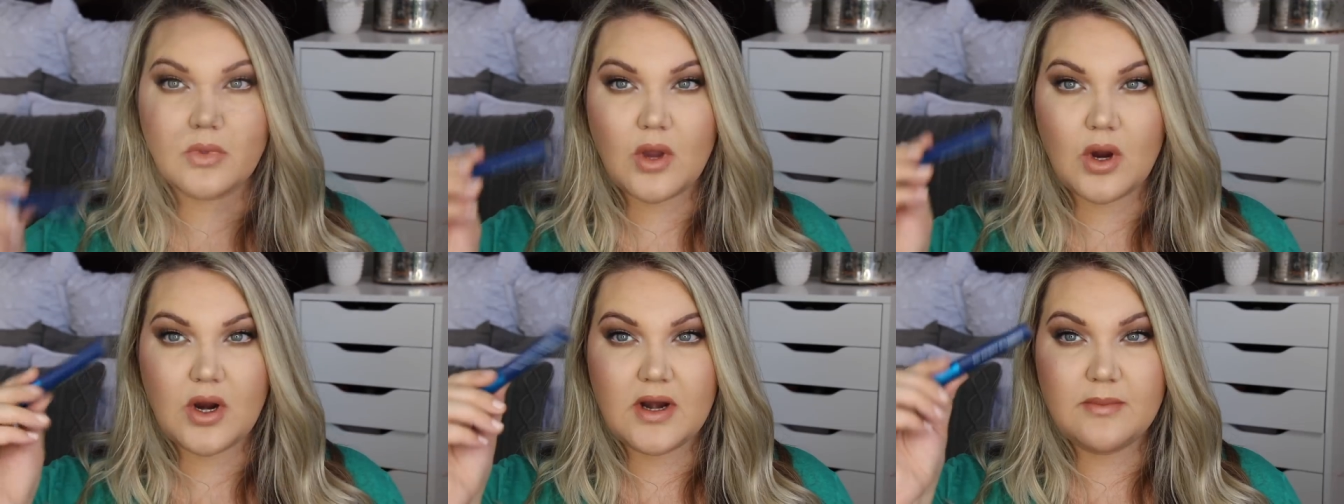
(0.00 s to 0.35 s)

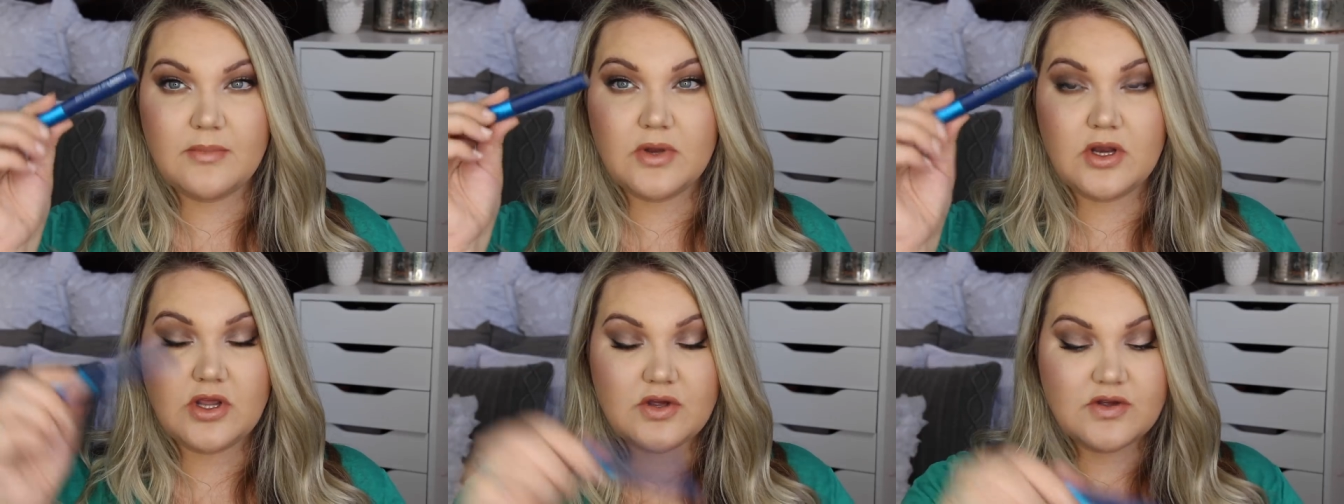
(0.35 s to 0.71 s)
Alright,
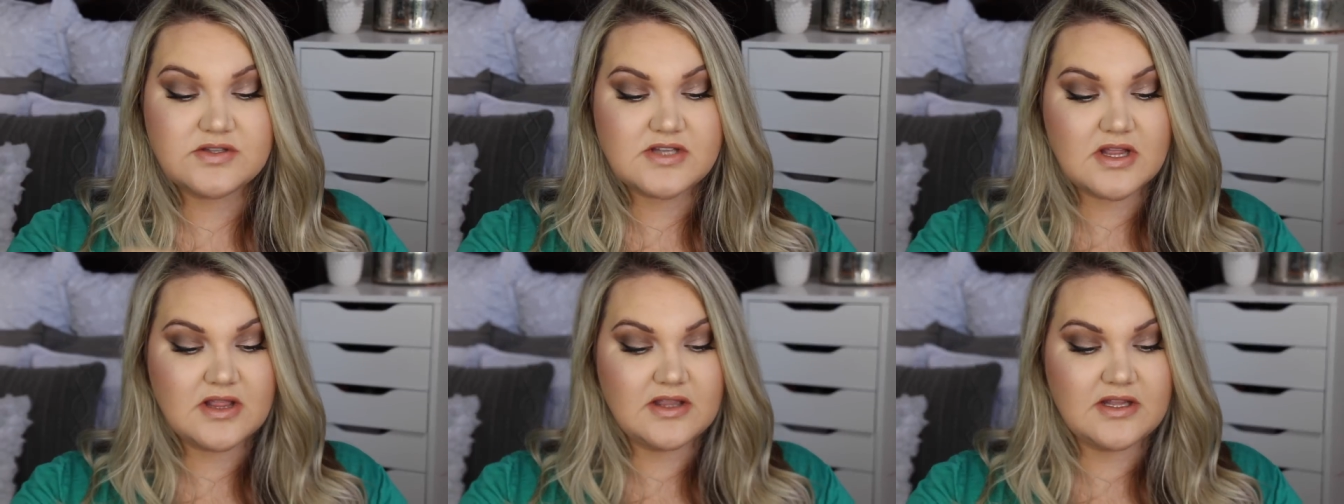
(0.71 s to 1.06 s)
I'm going to
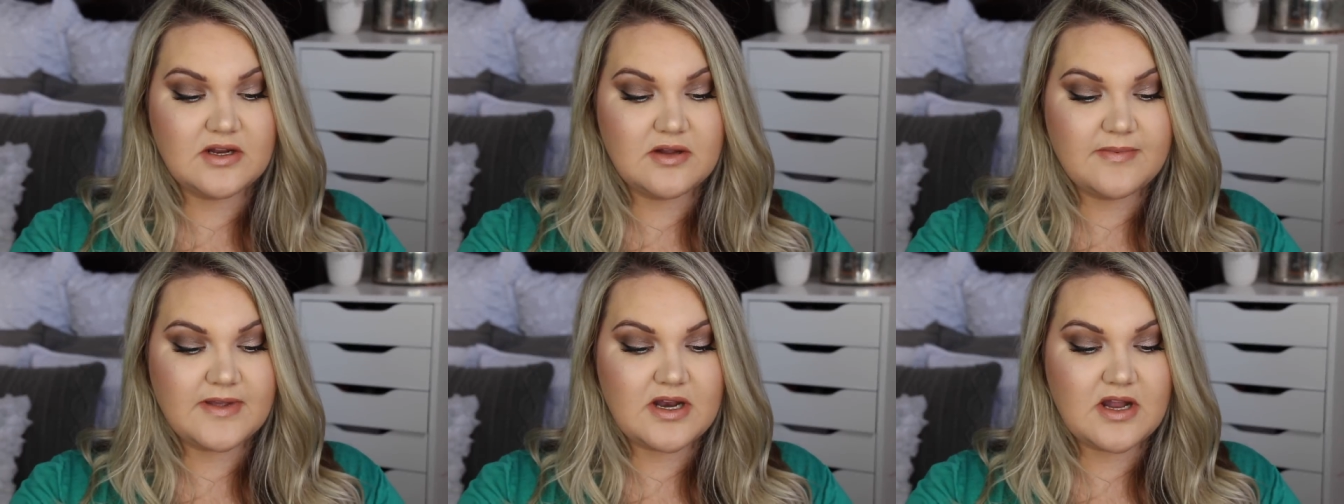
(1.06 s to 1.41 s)
use a
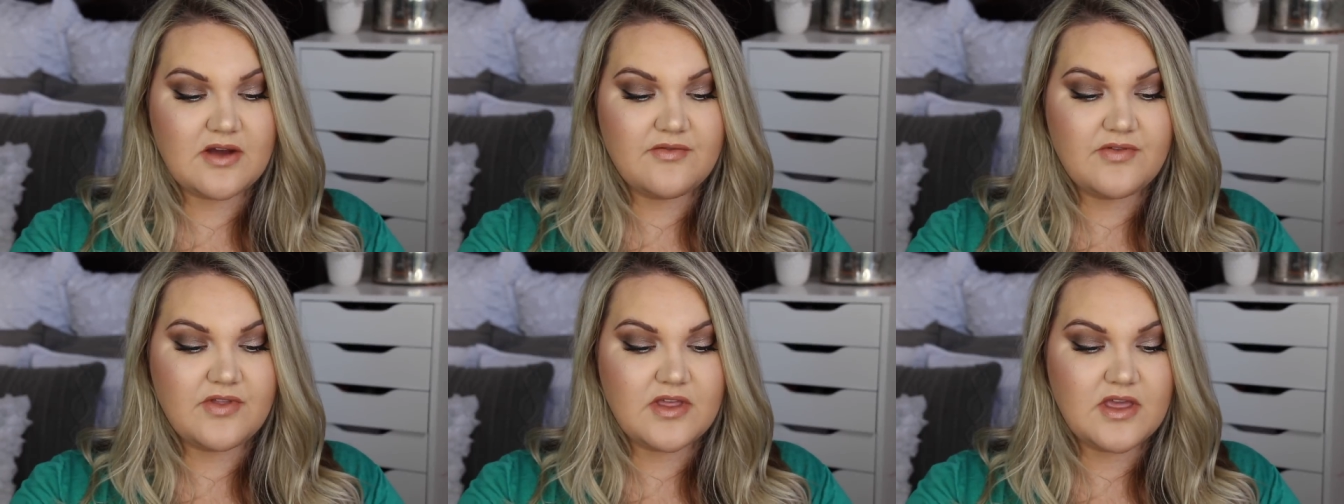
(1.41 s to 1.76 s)
little bit
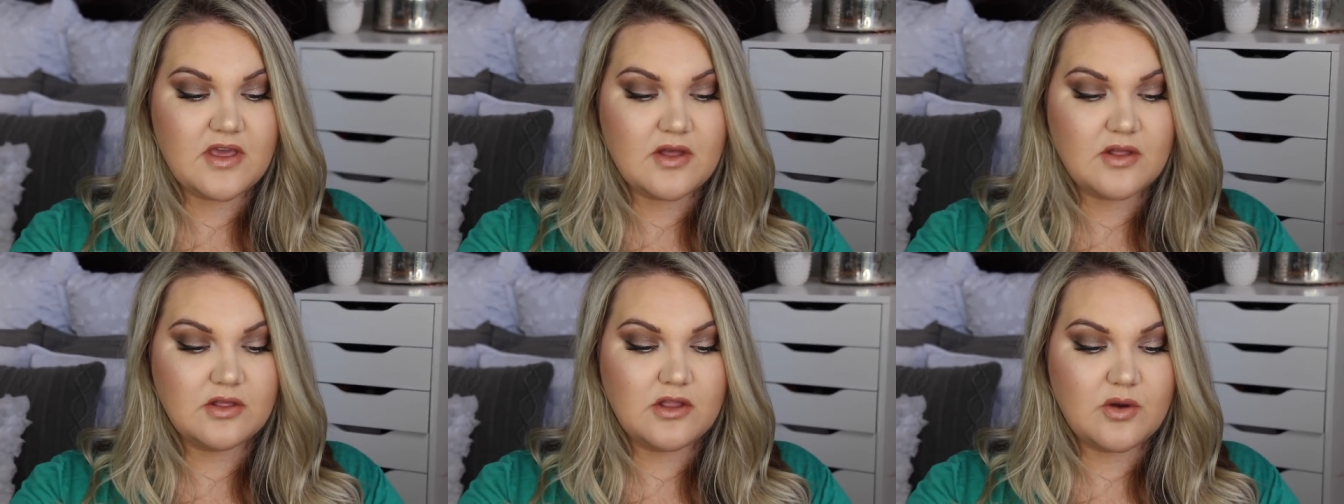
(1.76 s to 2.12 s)
of
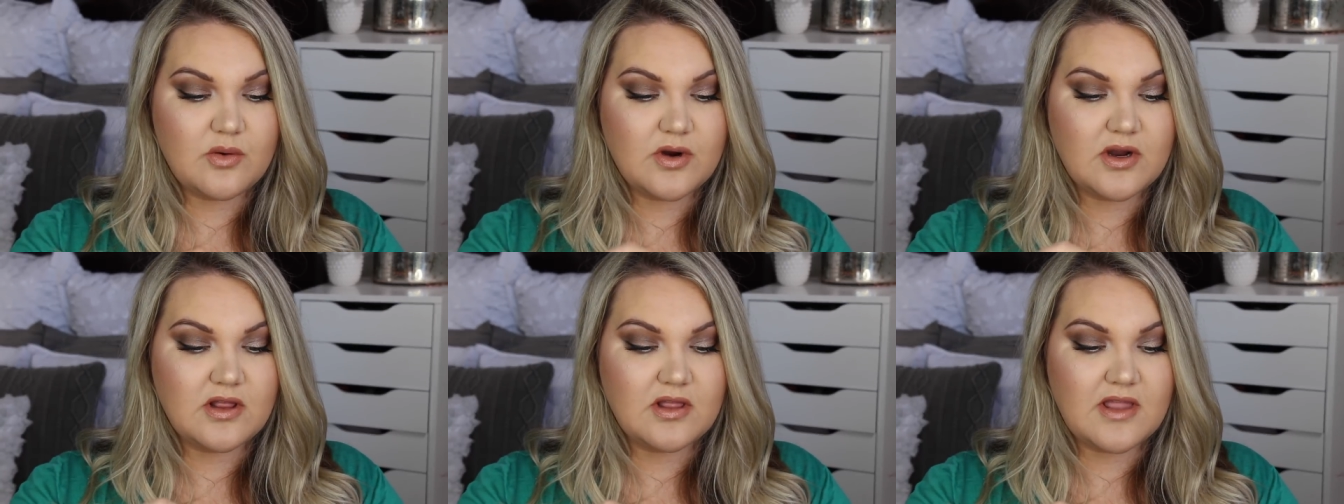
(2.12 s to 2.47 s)
the
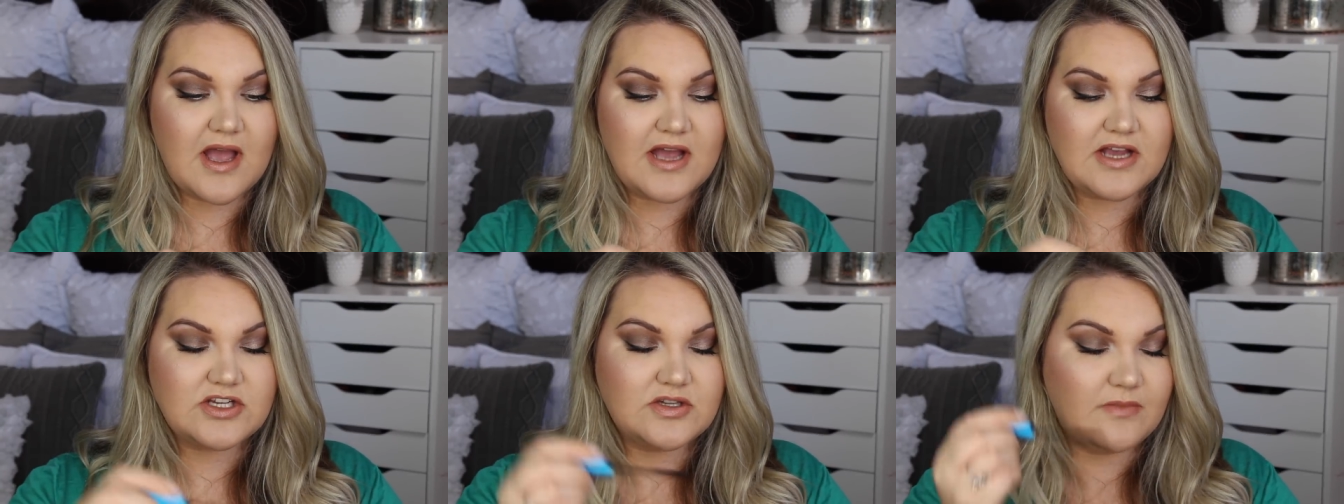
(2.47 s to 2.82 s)
lower
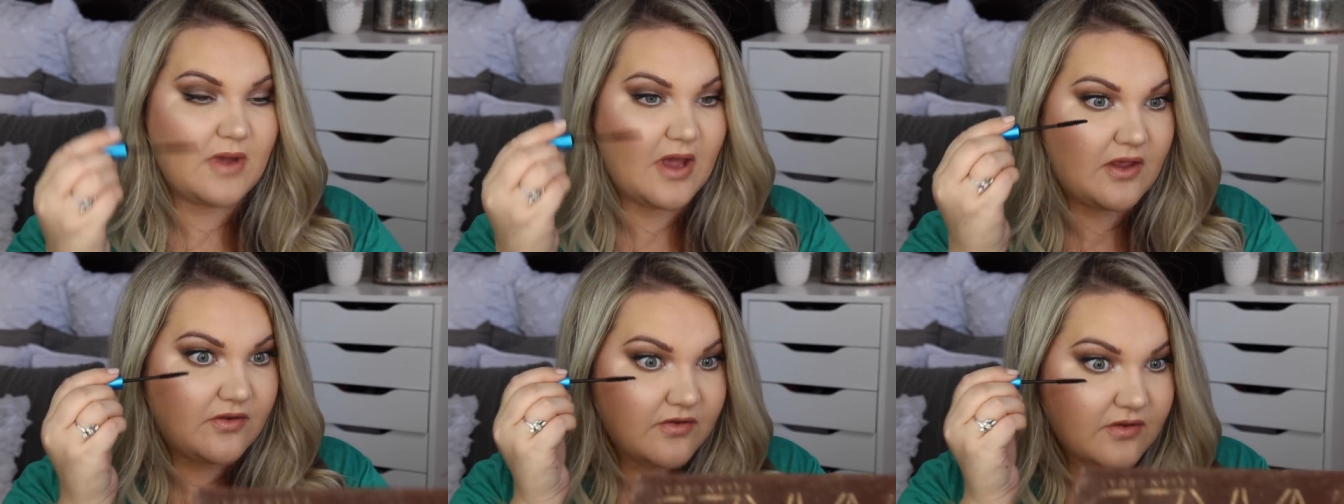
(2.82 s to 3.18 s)
lash
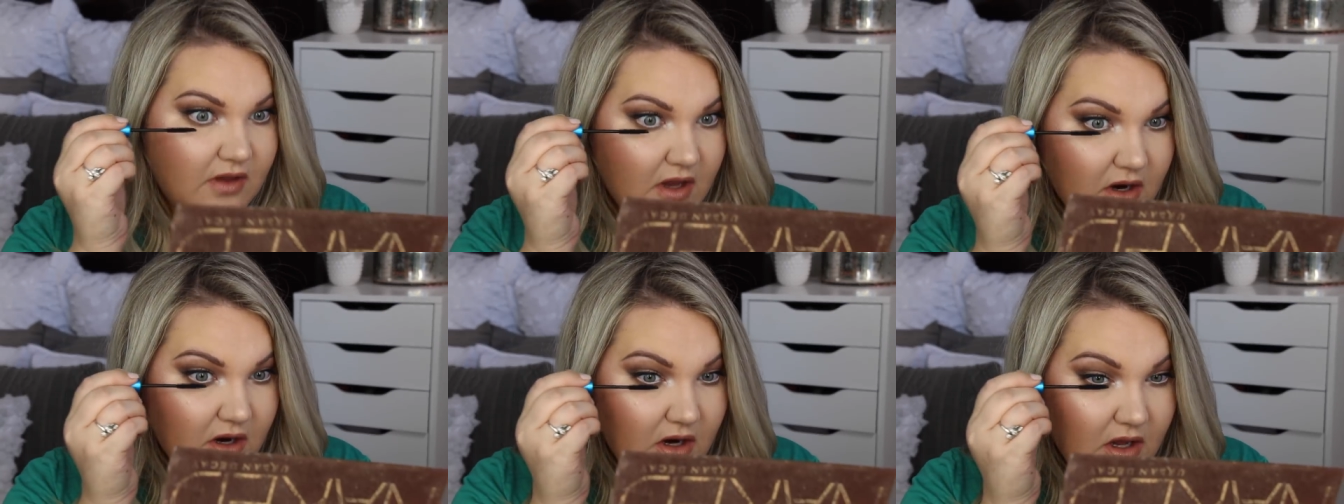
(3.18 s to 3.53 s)

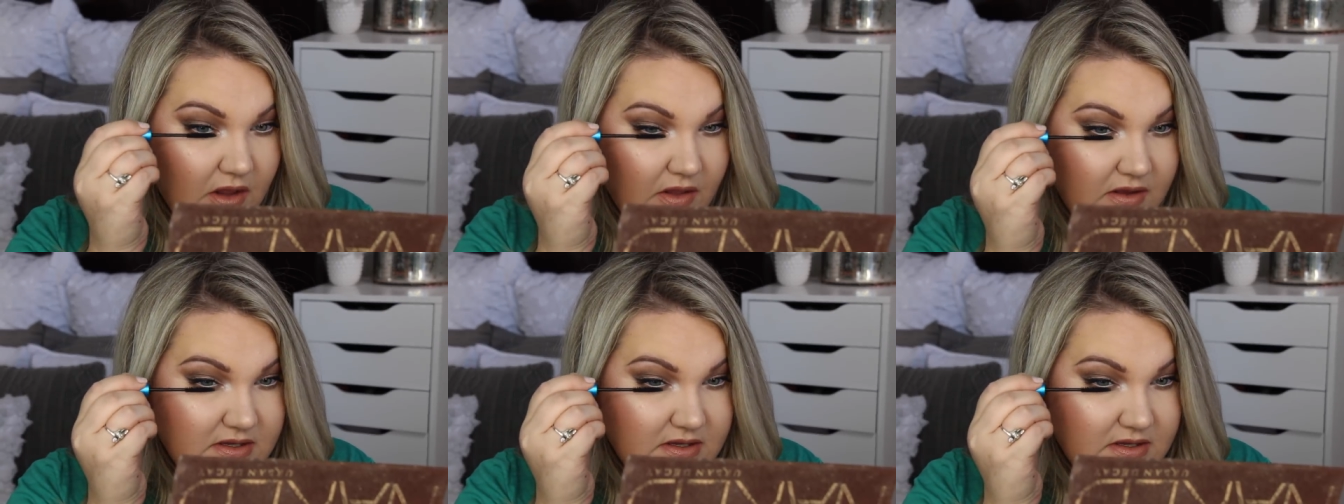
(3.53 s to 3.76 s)
mascara.